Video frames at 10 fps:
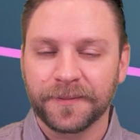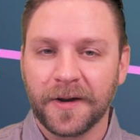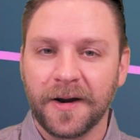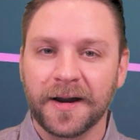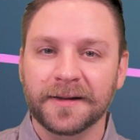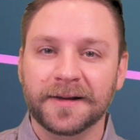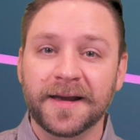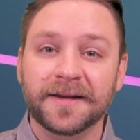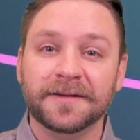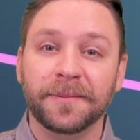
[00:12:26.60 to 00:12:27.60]
All right,
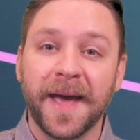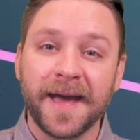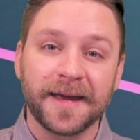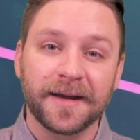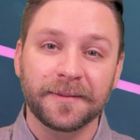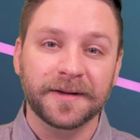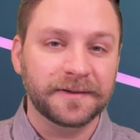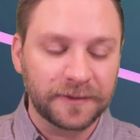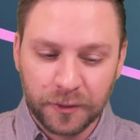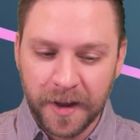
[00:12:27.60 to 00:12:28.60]
let's back it up.
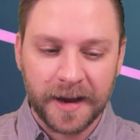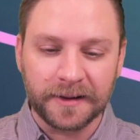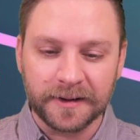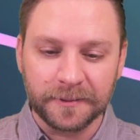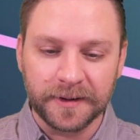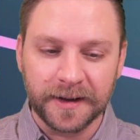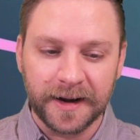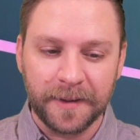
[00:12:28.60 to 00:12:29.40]
Let's zoom out a little bit.